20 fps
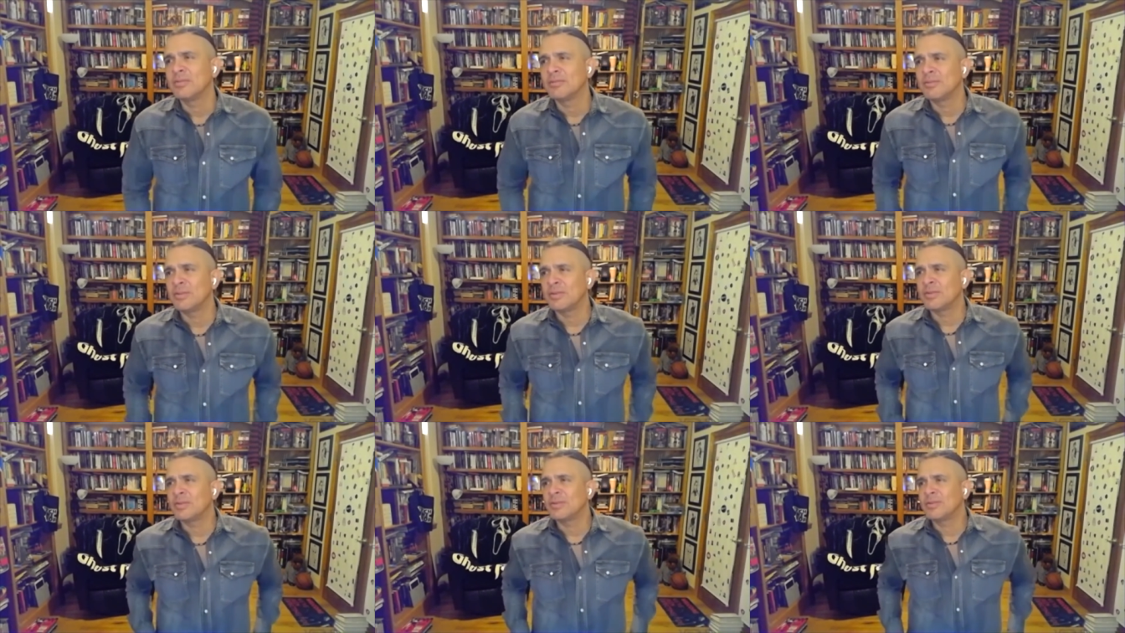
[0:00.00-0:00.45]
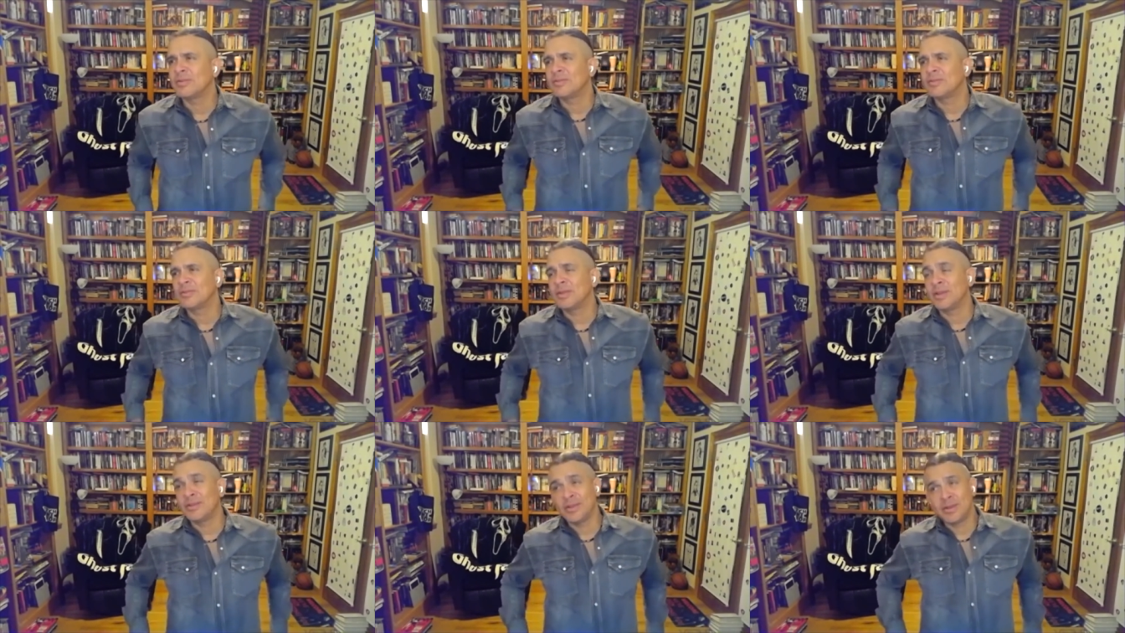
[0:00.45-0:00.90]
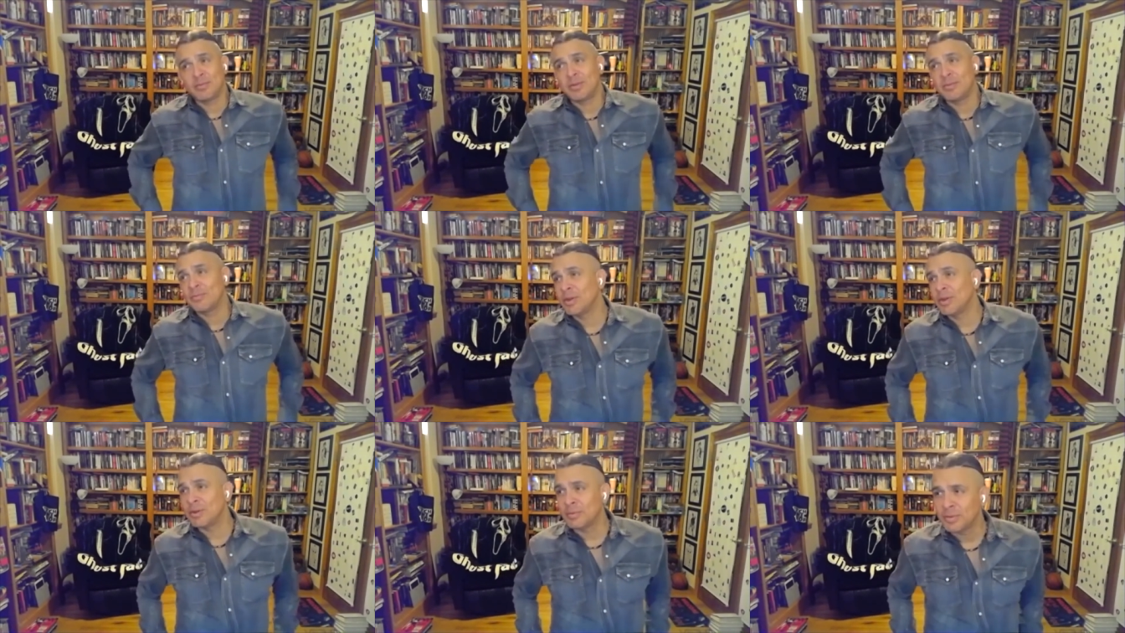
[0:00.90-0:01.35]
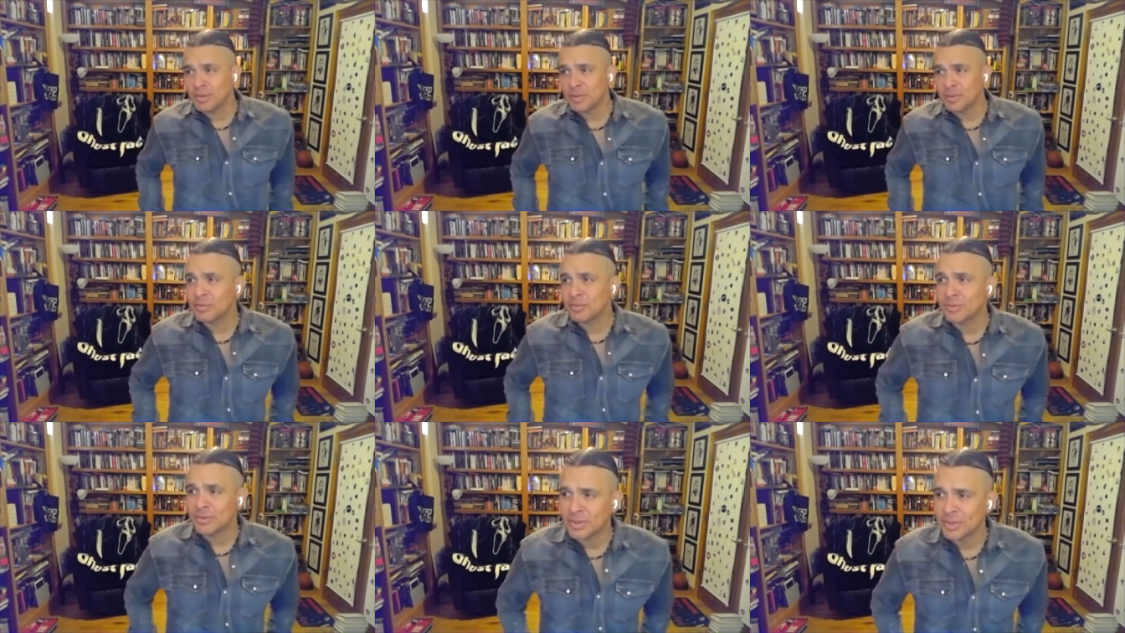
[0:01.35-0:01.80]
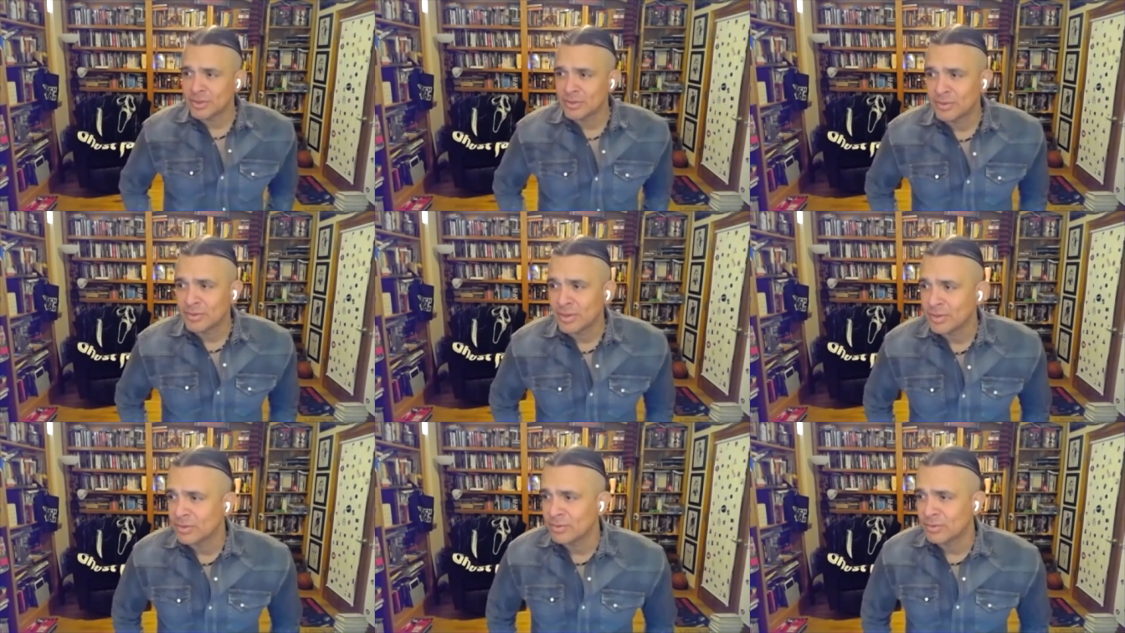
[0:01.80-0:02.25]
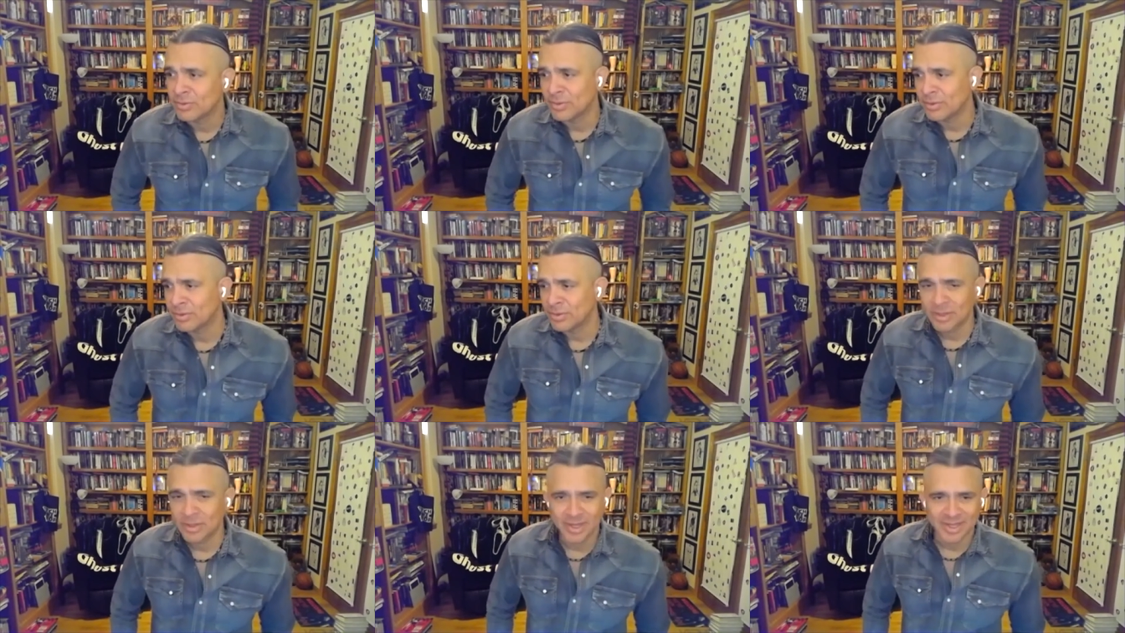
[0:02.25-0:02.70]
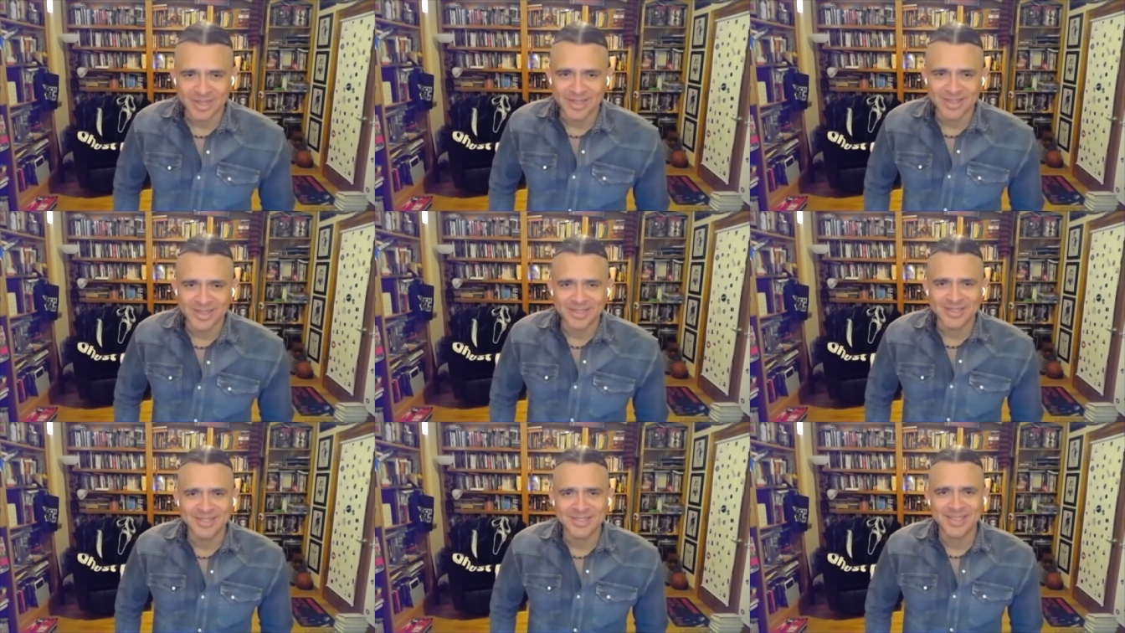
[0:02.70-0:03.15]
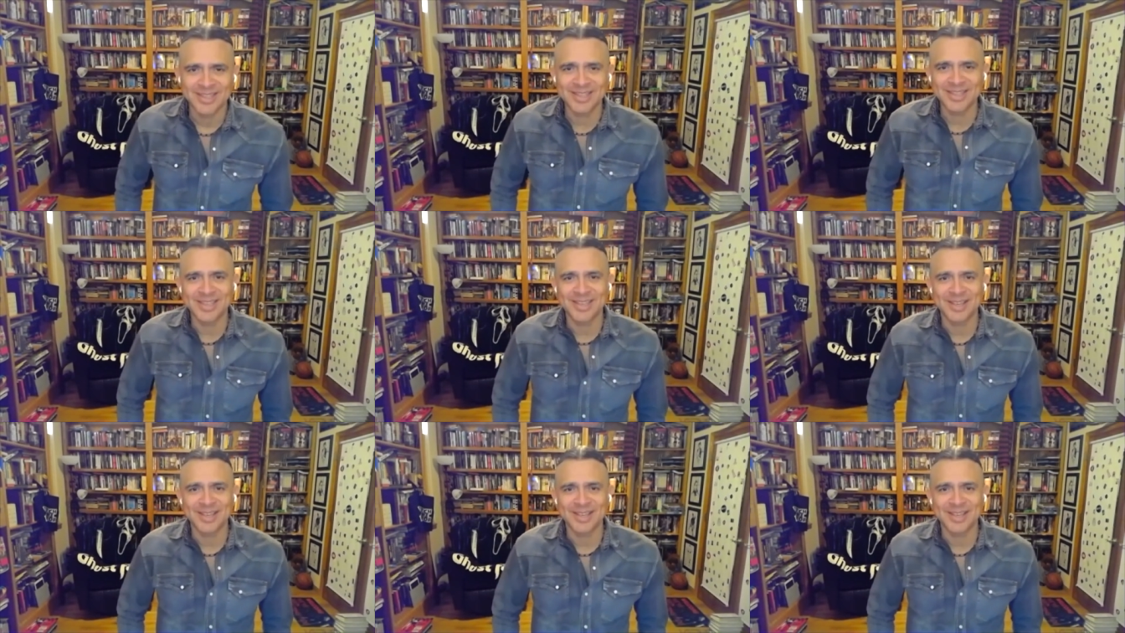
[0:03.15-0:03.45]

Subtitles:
just they tend to be better people to tell the truth, I guess.